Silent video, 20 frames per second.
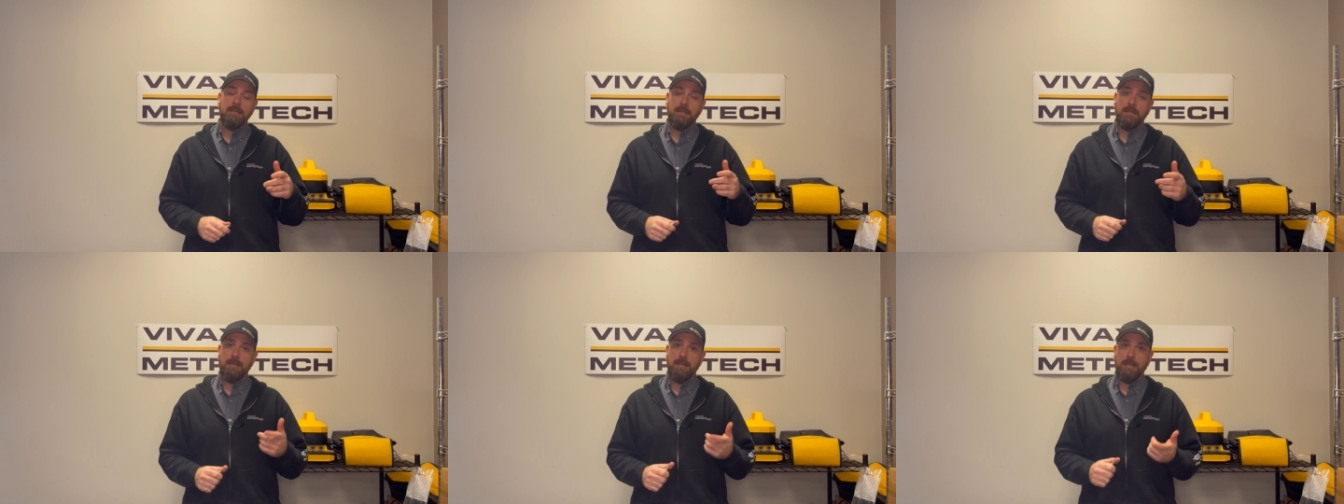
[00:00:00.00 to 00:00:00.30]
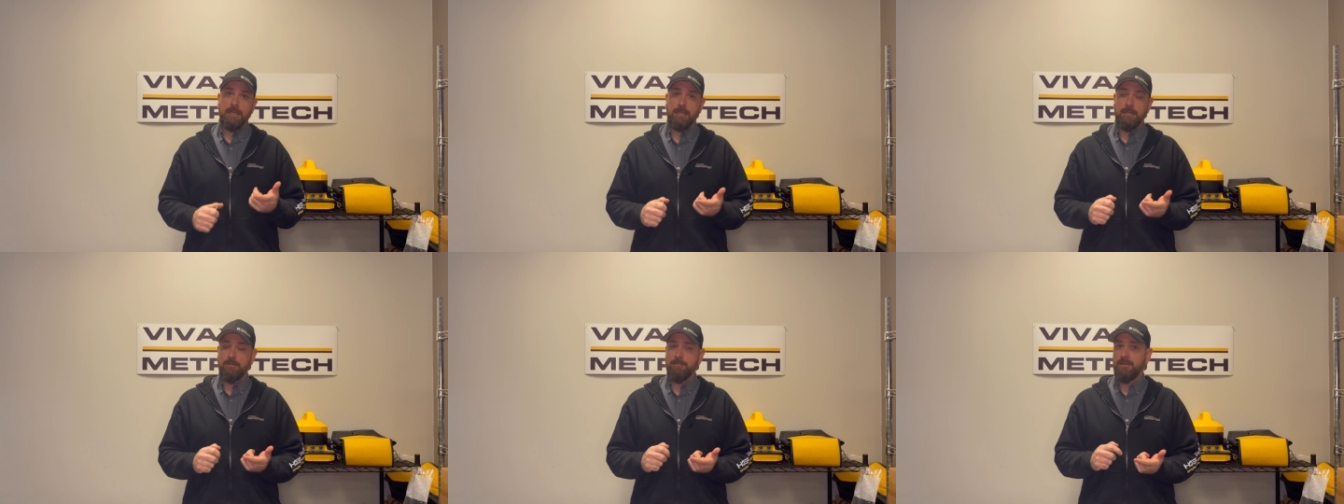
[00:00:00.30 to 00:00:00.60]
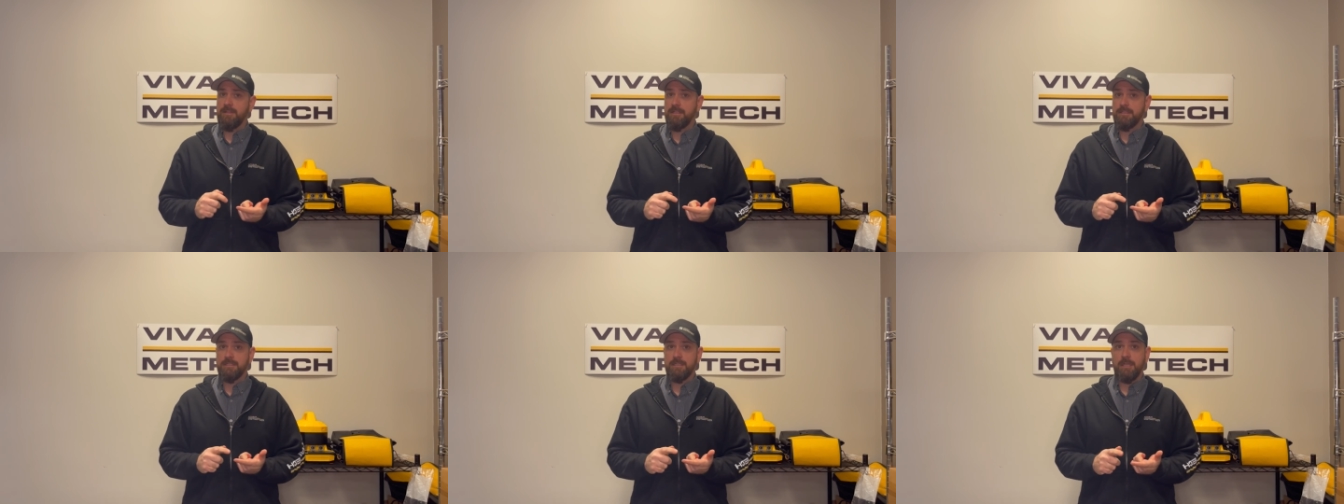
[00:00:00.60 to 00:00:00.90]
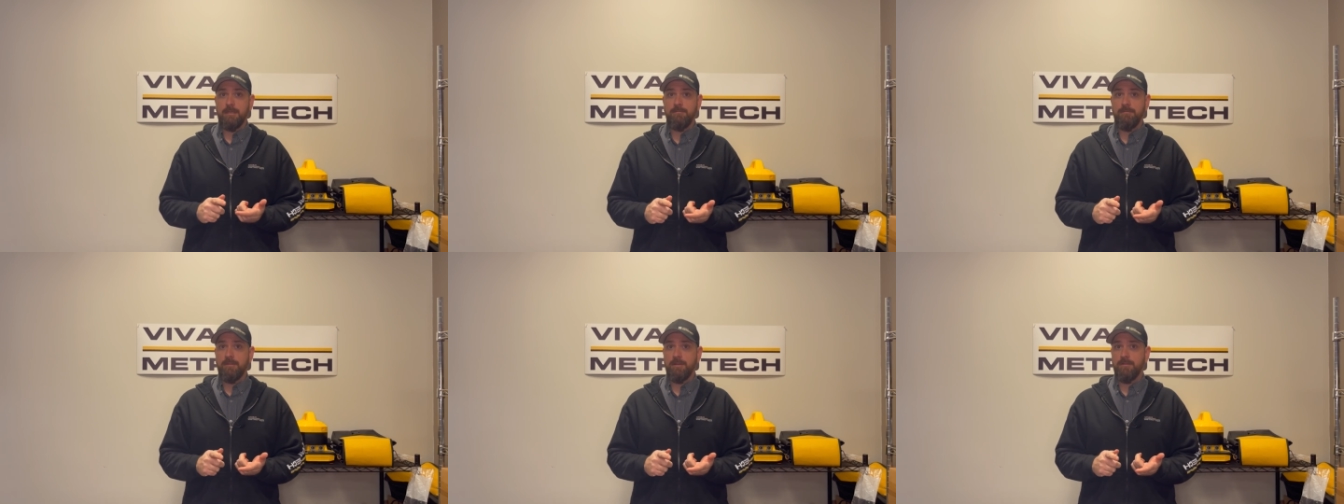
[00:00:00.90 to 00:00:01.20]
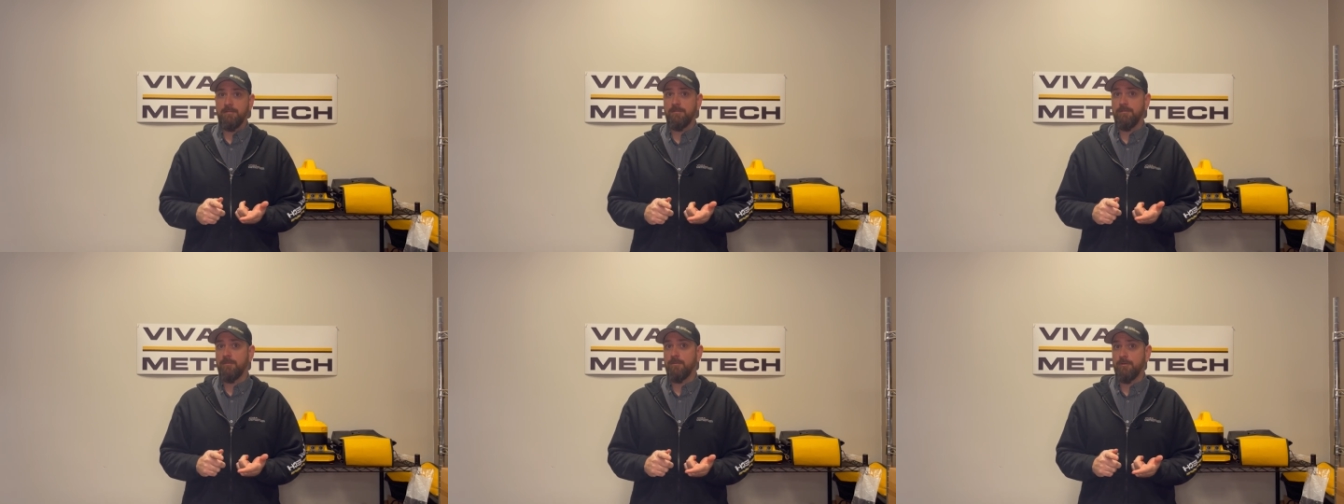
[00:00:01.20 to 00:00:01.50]
Uh, it'll be the same
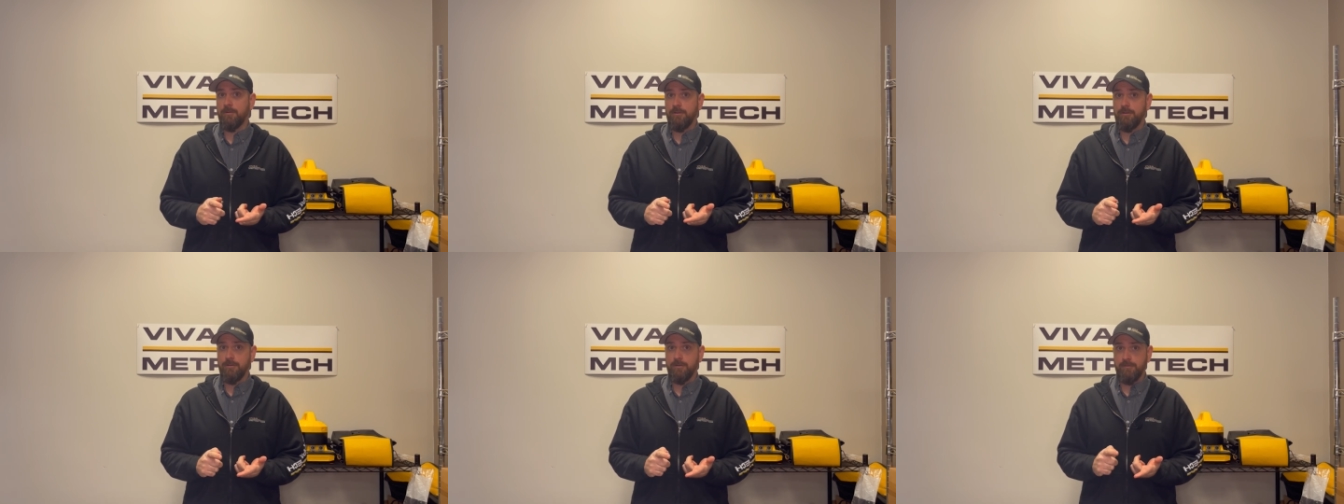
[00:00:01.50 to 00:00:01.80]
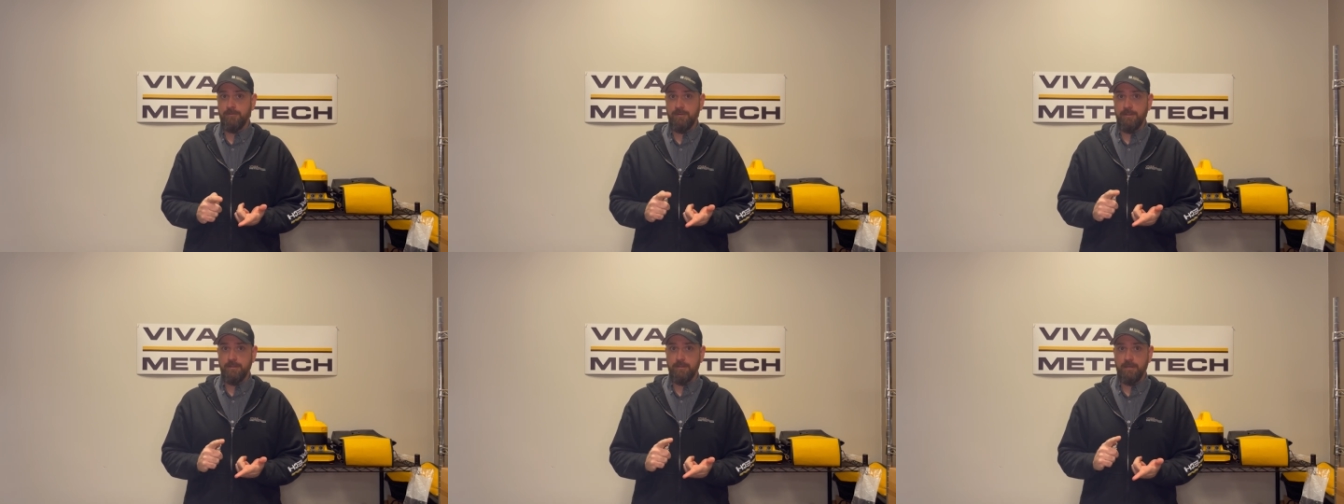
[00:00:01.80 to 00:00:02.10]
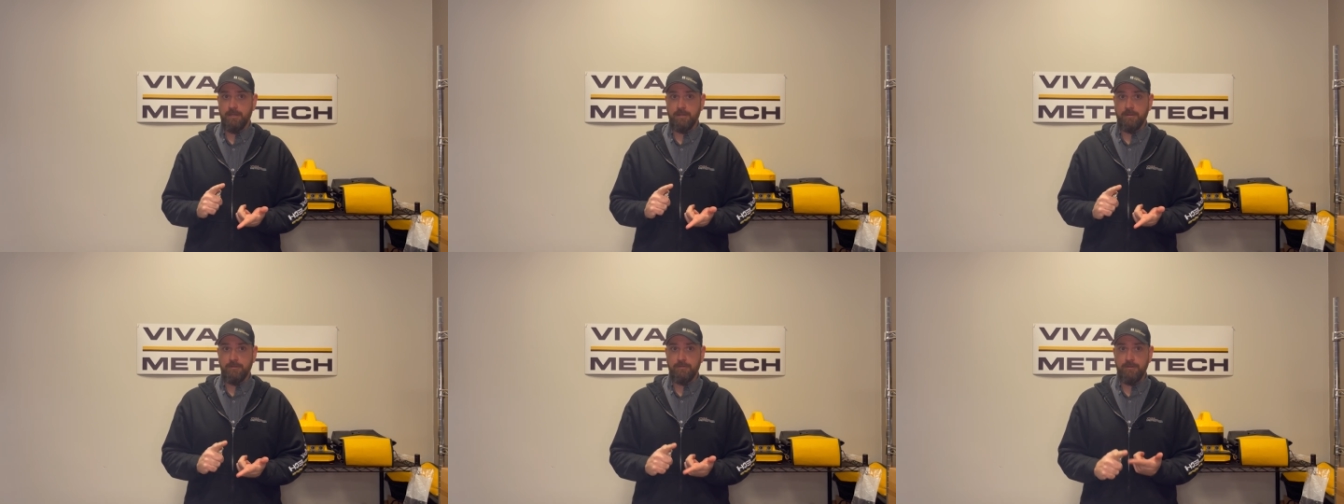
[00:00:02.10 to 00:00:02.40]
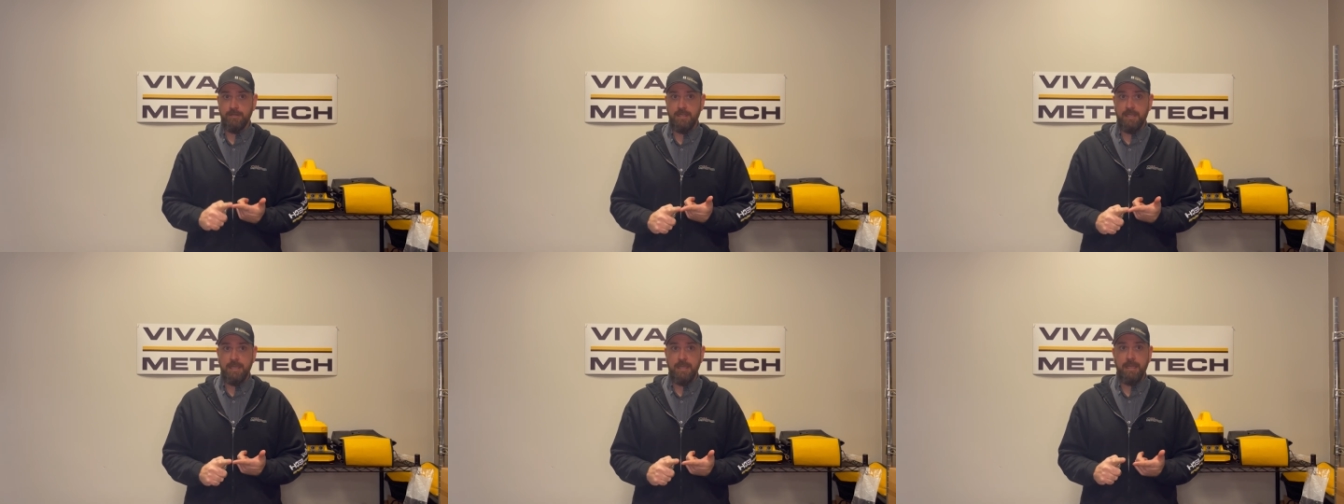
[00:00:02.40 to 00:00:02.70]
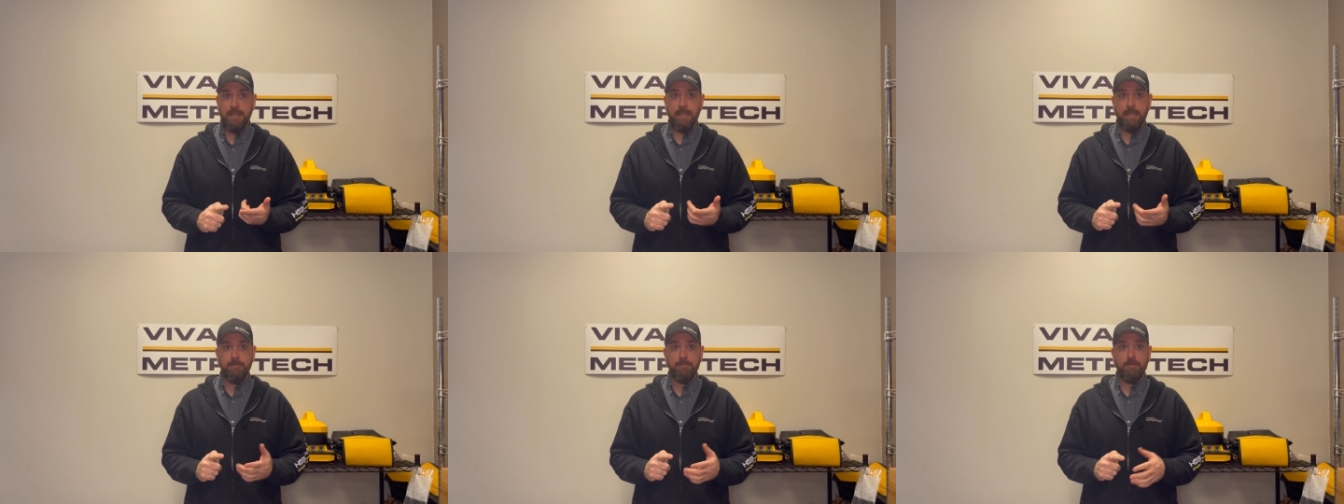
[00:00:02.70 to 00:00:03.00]
thing for your VLOC 3
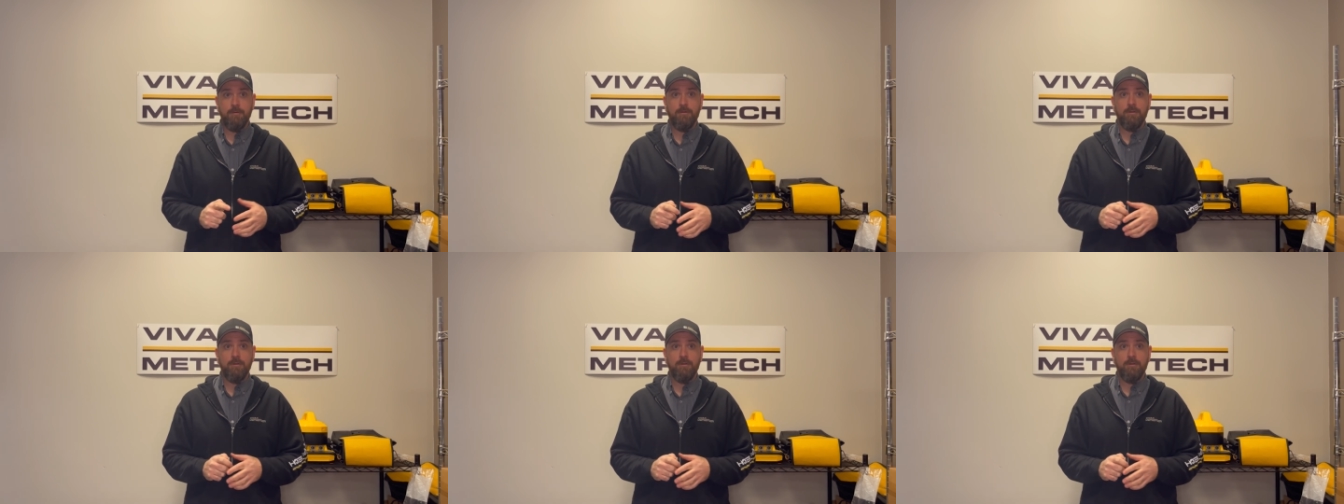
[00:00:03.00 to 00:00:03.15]
cam